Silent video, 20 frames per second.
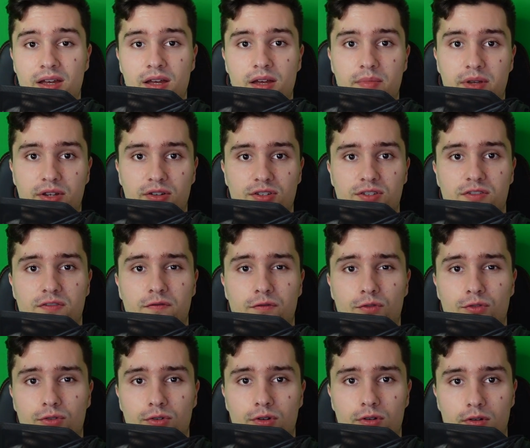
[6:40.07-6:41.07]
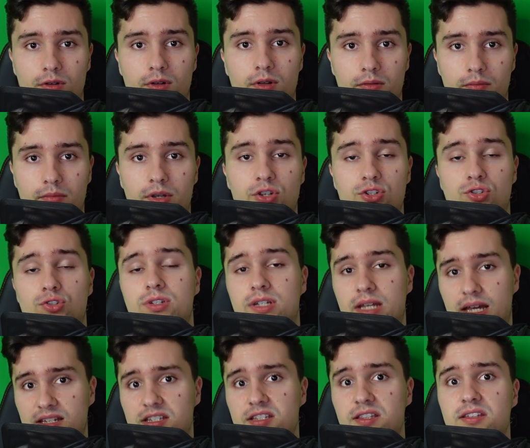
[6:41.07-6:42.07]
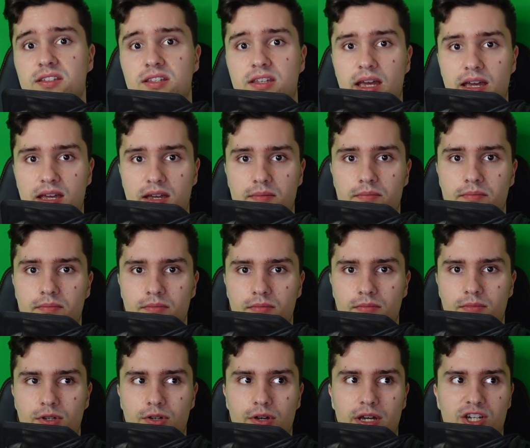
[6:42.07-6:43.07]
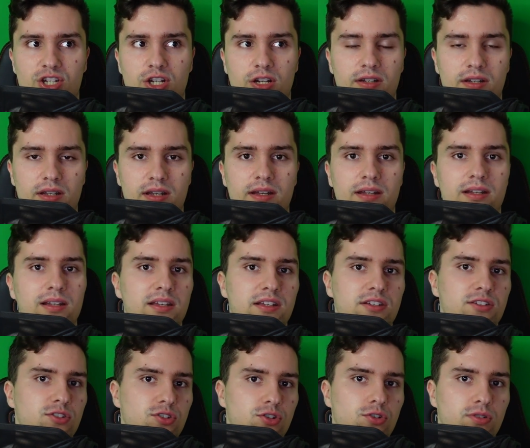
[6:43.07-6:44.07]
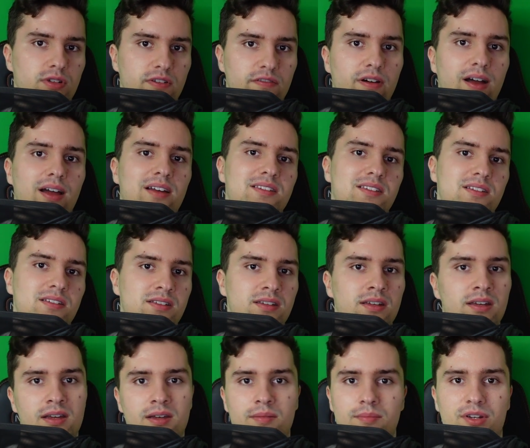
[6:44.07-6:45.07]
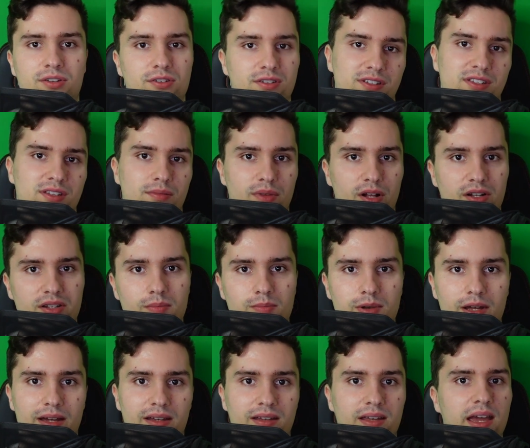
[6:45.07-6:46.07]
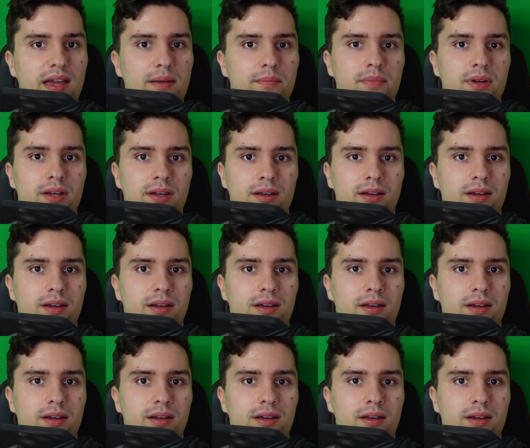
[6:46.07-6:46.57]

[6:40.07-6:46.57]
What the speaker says: because to test this game, you actually need at least two devices, because it's a multiplayer game,